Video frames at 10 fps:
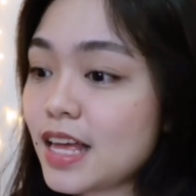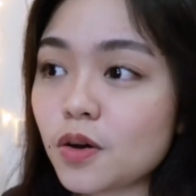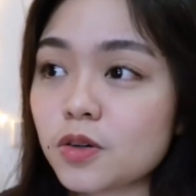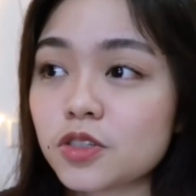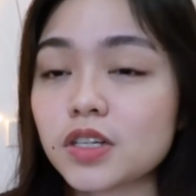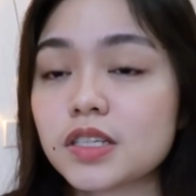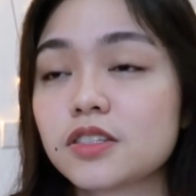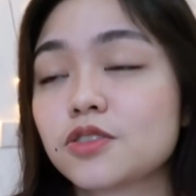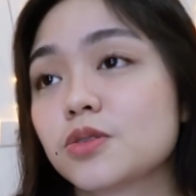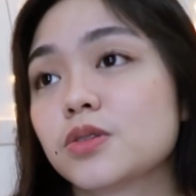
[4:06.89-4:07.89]
So
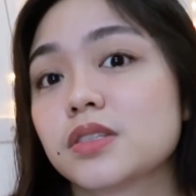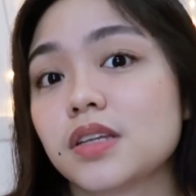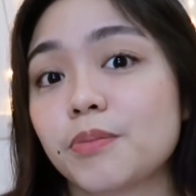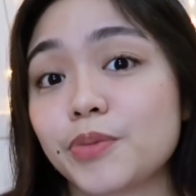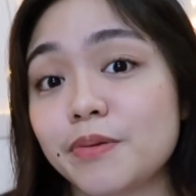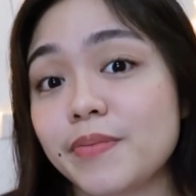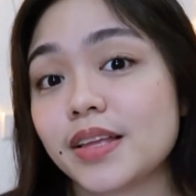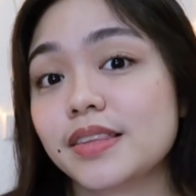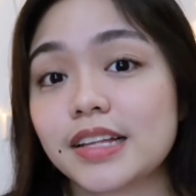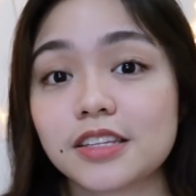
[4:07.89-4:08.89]
just choose a
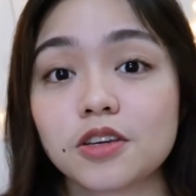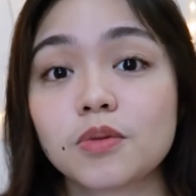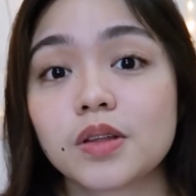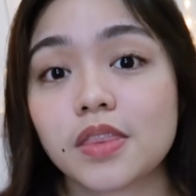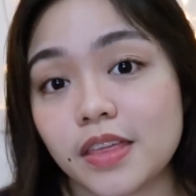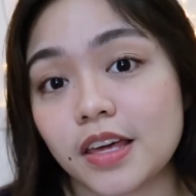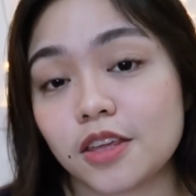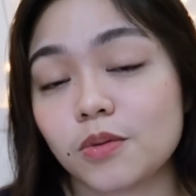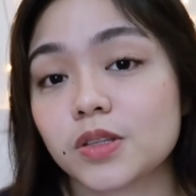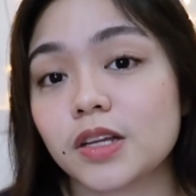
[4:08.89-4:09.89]
pre-med that you would think
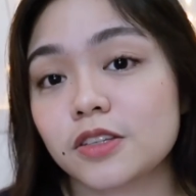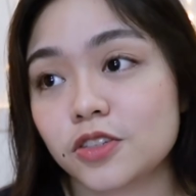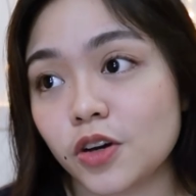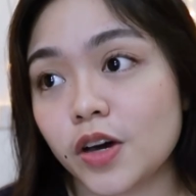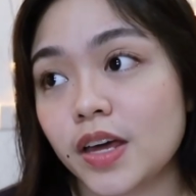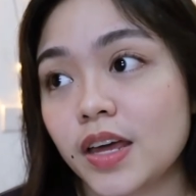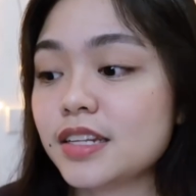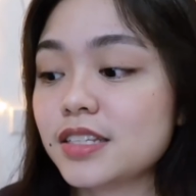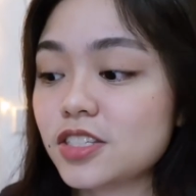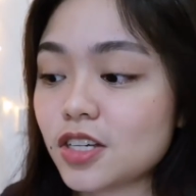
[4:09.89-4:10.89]
you would enjoy
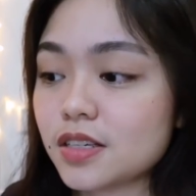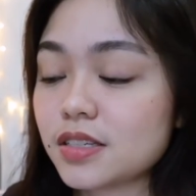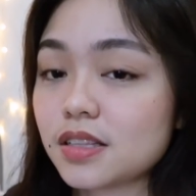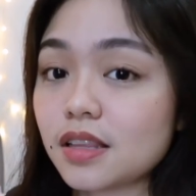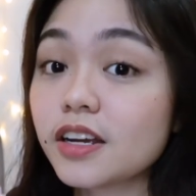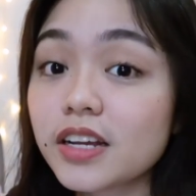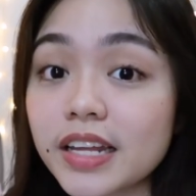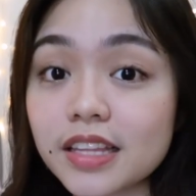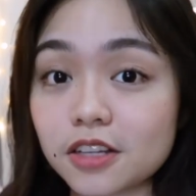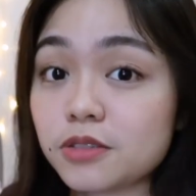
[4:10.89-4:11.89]
and just learn
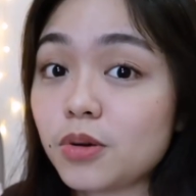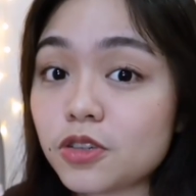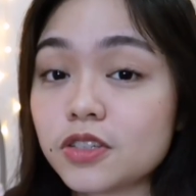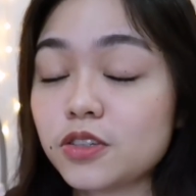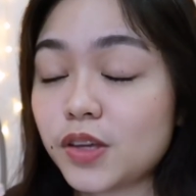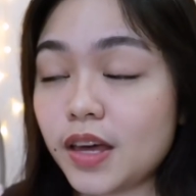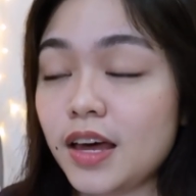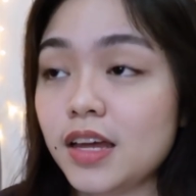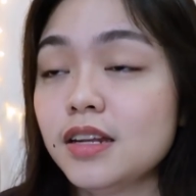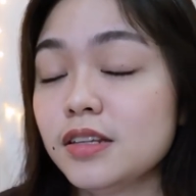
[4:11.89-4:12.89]
it as much as you
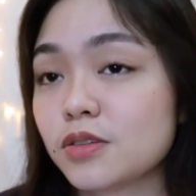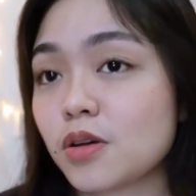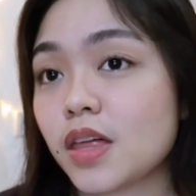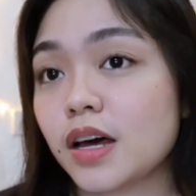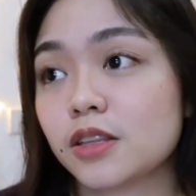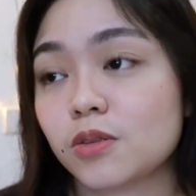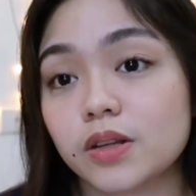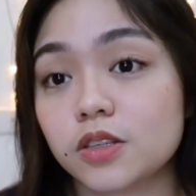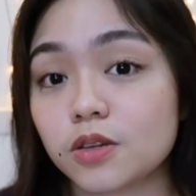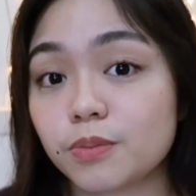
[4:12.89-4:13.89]
can so that
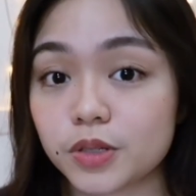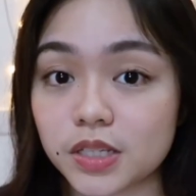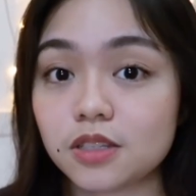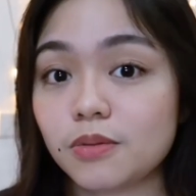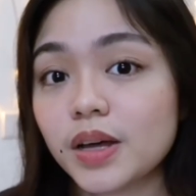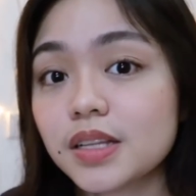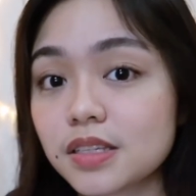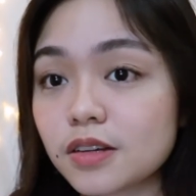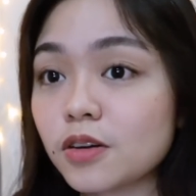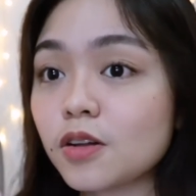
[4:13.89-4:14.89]
when you proceed to med
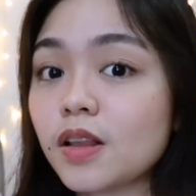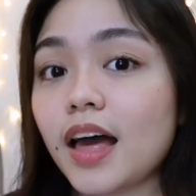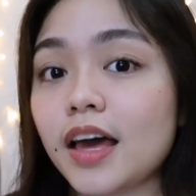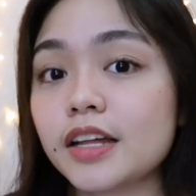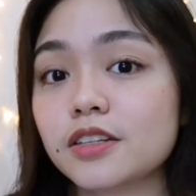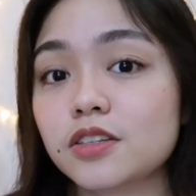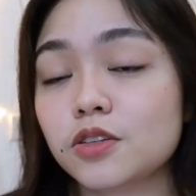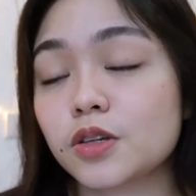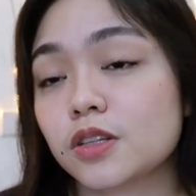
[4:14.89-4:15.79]
school and you